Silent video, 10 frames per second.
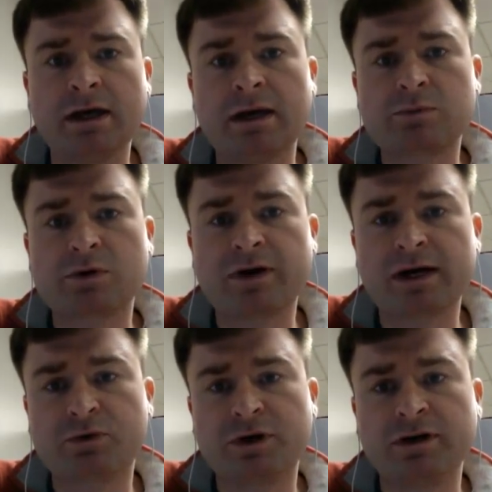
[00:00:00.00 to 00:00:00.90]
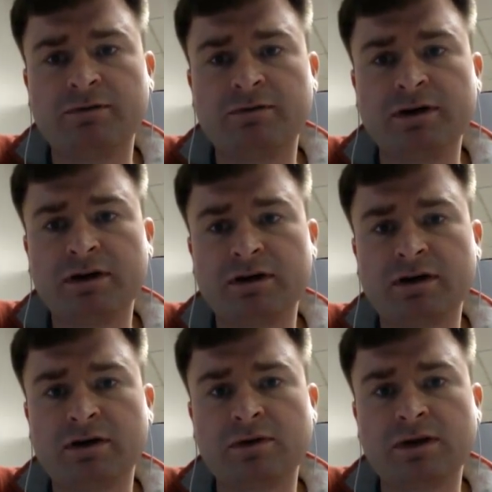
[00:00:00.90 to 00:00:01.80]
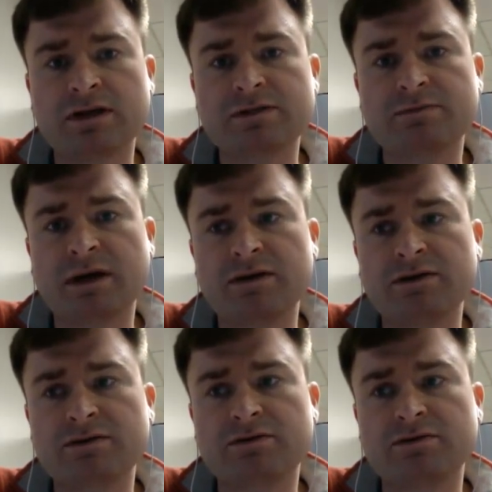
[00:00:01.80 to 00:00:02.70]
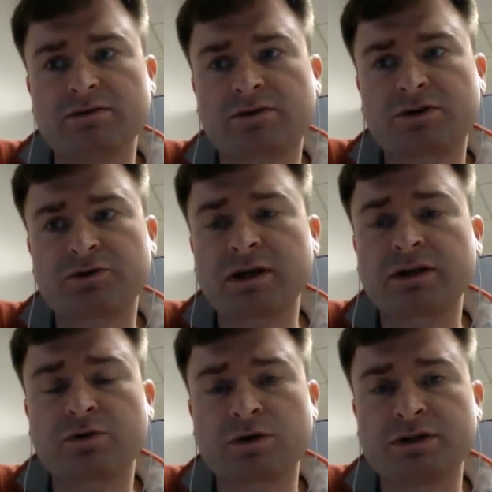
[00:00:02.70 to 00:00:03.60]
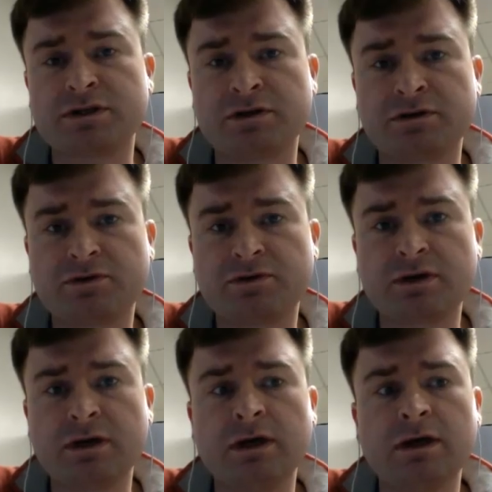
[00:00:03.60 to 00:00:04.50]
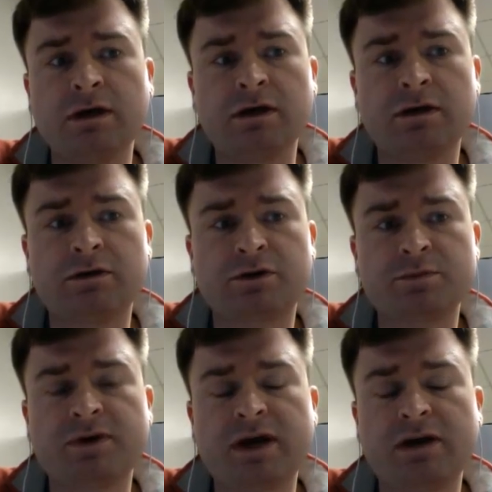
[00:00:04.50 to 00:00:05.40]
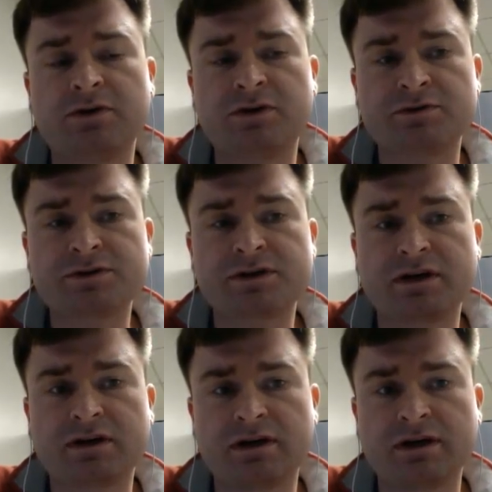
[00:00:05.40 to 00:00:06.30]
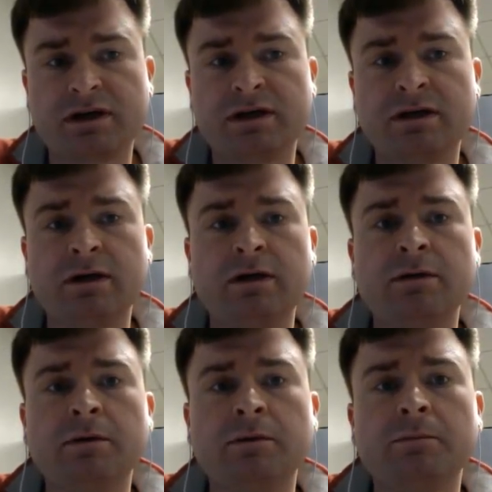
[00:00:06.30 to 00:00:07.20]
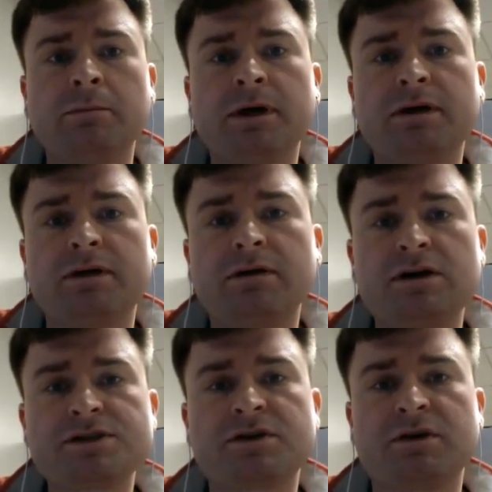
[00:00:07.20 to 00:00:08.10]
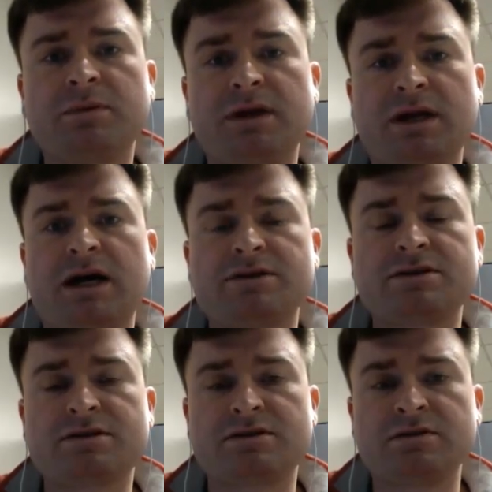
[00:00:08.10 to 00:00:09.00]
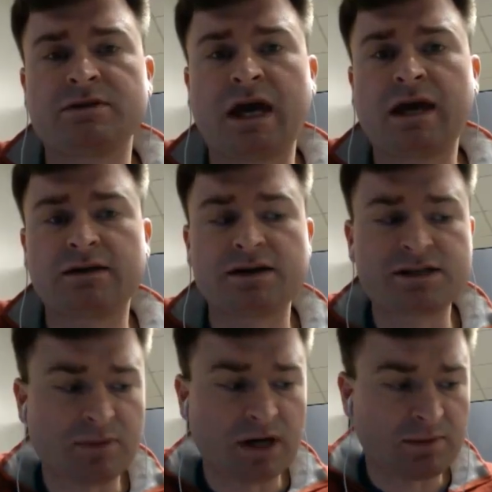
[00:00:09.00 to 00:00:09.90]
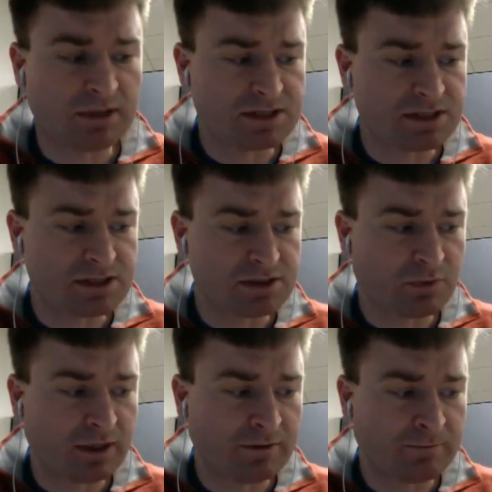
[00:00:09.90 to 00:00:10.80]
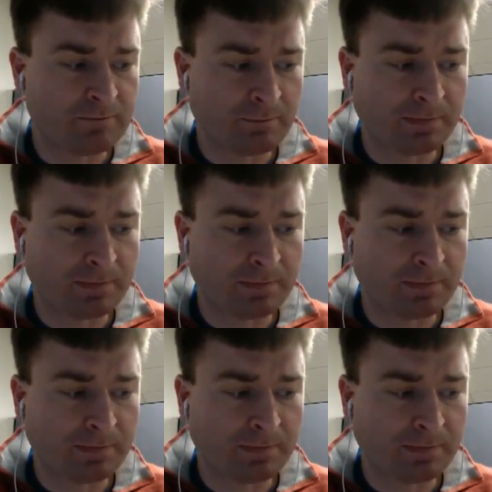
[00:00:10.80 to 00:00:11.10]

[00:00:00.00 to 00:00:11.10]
I provide a pretty good video that's based or directed towards adults in terms of how adults get clean, but also applies to the adolescent populations as well.